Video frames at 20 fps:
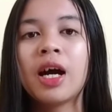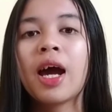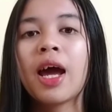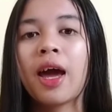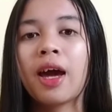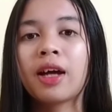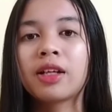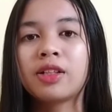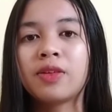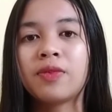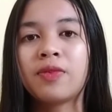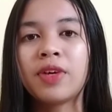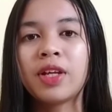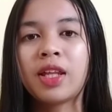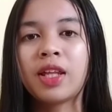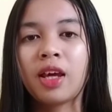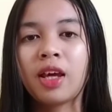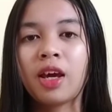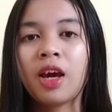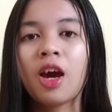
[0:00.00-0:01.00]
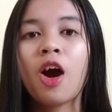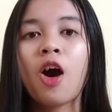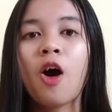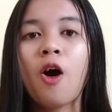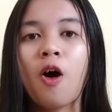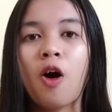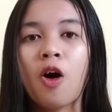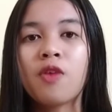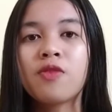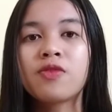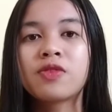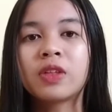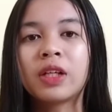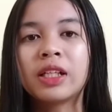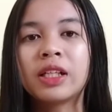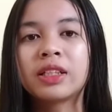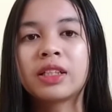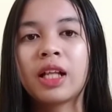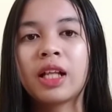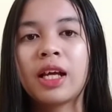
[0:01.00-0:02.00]
activity of
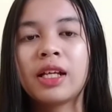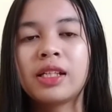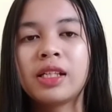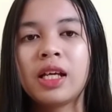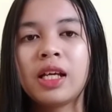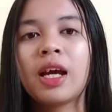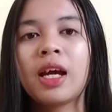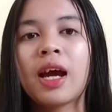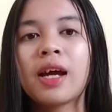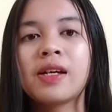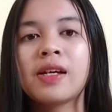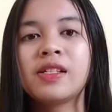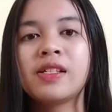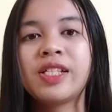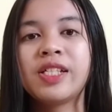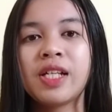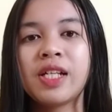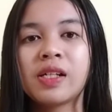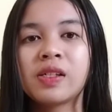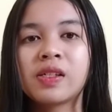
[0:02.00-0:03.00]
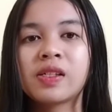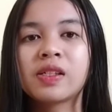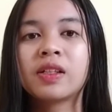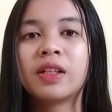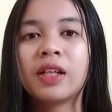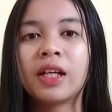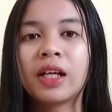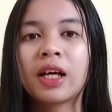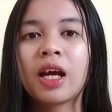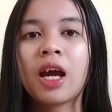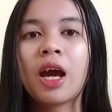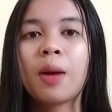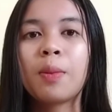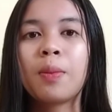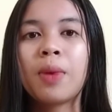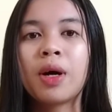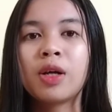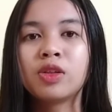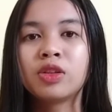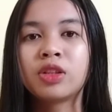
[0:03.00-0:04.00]
translating ancient Greek
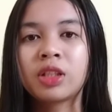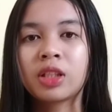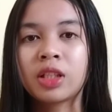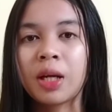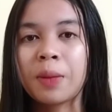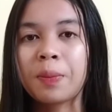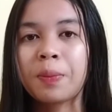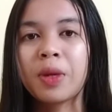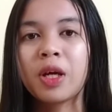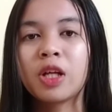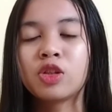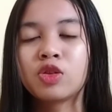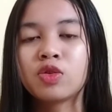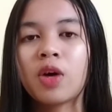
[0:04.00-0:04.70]
manuscripts into